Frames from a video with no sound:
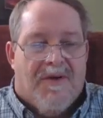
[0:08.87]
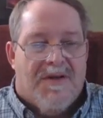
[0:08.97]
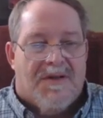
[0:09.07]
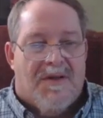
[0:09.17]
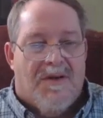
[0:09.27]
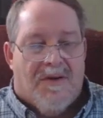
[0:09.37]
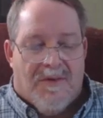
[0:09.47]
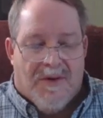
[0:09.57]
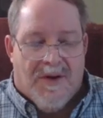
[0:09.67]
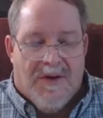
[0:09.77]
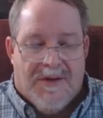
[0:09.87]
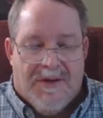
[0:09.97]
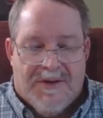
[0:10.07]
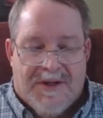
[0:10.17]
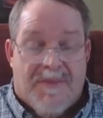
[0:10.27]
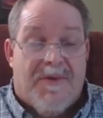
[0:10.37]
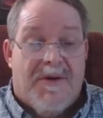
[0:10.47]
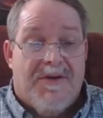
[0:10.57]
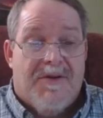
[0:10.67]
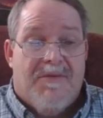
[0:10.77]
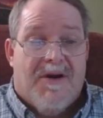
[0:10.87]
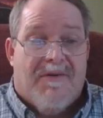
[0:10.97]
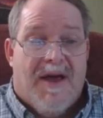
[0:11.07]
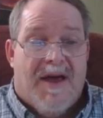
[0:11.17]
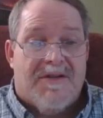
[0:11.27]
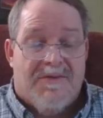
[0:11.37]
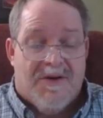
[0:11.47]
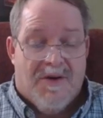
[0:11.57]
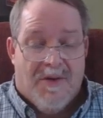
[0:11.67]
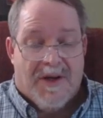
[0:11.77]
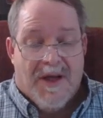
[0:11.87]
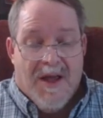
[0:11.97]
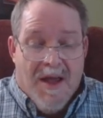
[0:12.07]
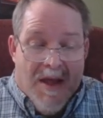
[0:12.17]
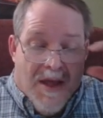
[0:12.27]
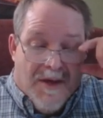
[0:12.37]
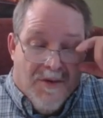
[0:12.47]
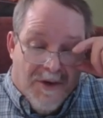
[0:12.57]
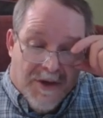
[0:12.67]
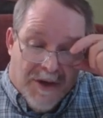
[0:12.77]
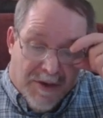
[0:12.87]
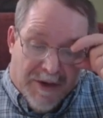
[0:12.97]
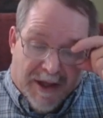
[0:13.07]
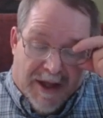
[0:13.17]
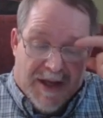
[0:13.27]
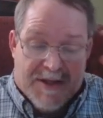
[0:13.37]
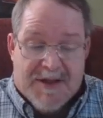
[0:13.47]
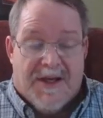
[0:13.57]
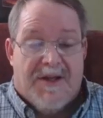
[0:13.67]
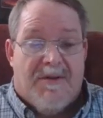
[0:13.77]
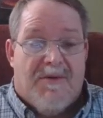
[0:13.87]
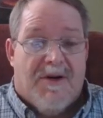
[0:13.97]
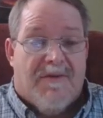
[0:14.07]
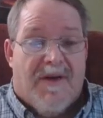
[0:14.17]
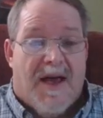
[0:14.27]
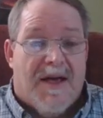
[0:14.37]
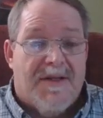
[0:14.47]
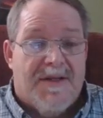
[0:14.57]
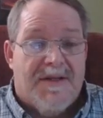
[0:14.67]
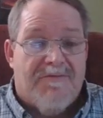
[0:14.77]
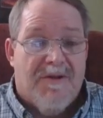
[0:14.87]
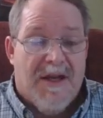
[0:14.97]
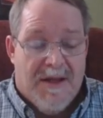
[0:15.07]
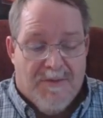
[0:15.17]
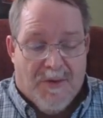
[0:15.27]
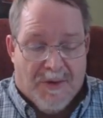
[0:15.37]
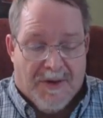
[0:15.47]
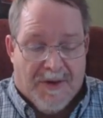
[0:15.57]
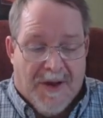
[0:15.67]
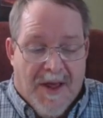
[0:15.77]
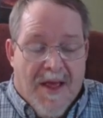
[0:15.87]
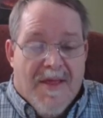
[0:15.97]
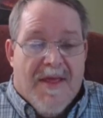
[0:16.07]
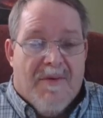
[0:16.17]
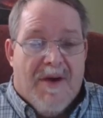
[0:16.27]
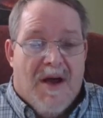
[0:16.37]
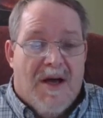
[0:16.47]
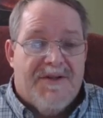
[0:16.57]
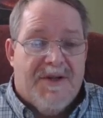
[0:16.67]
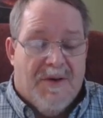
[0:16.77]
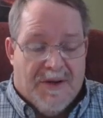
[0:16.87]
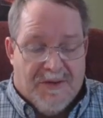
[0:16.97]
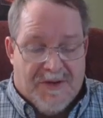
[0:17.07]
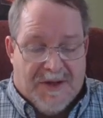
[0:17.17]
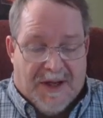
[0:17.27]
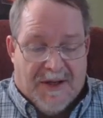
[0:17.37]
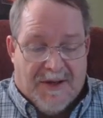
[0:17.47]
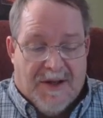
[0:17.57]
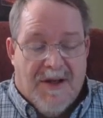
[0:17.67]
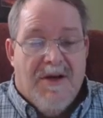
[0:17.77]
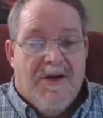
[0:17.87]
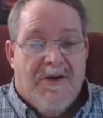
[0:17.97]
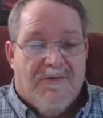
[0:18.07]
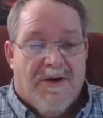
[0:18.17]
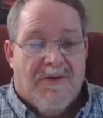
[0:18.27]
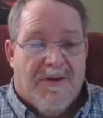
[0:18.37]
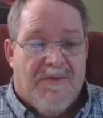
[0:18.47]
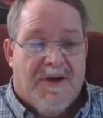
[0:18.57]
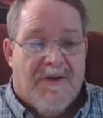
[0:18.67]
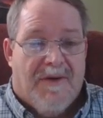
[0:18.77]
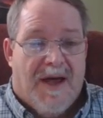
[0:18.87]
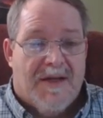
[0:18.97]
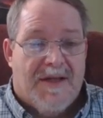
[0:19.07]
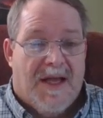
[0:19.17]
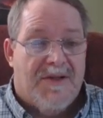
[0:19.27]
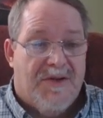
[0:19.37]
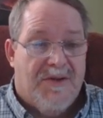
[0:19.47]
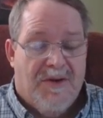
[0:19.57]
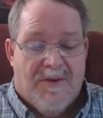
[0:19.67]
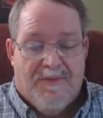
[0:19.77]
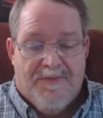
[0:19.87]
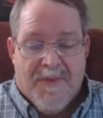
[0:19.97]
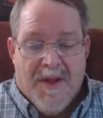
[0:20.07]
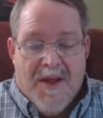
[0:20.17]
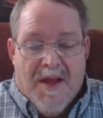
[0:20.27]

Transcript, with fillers: Praise the Lord. We're going to step into the book of Acts real quick. In order to do any kind of study on the book of Acts, it's really important that we also understand who wrote the book of Acts and to whom.